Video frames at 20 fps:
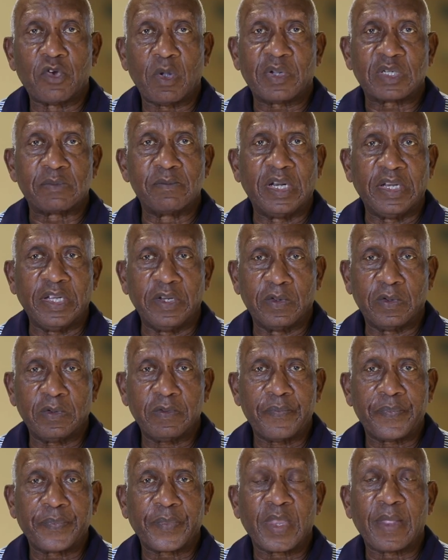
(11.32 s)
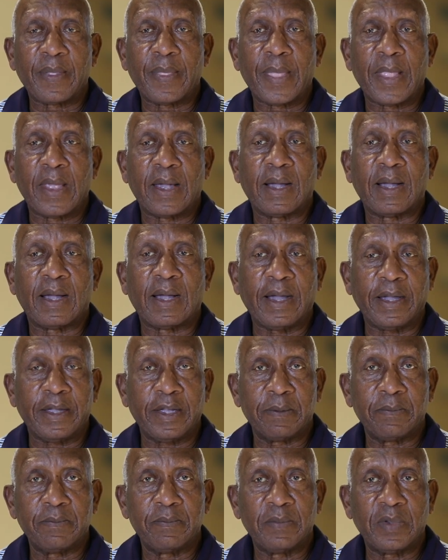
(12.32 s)
Robert Malilo. I
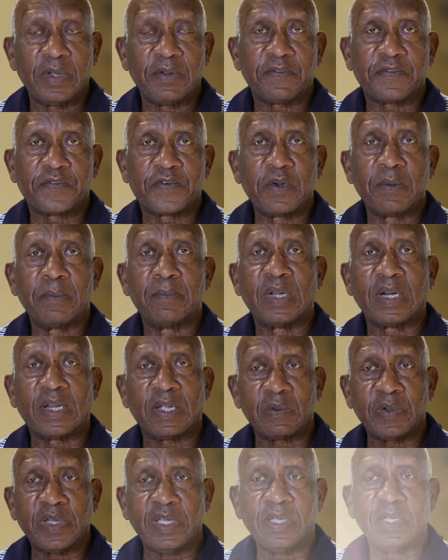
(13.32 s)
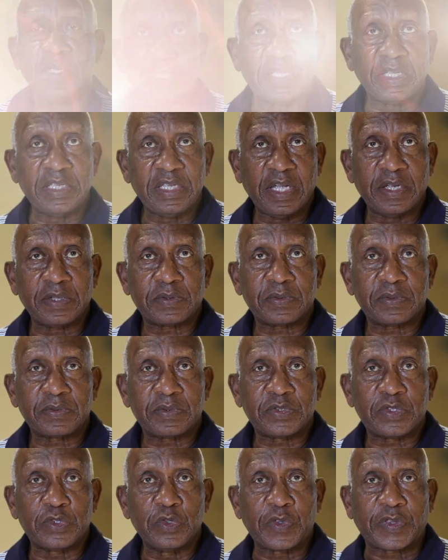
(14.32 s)
am from Malawi. In the year
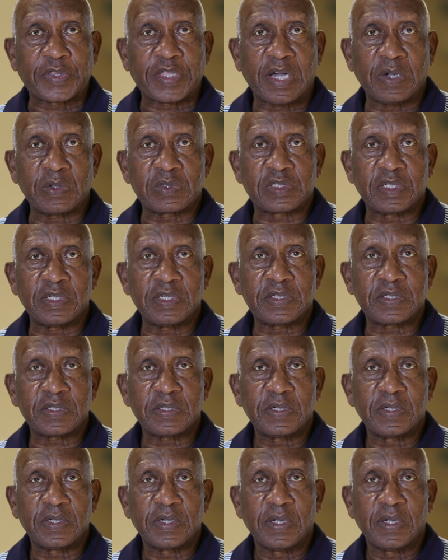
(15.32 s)
2000,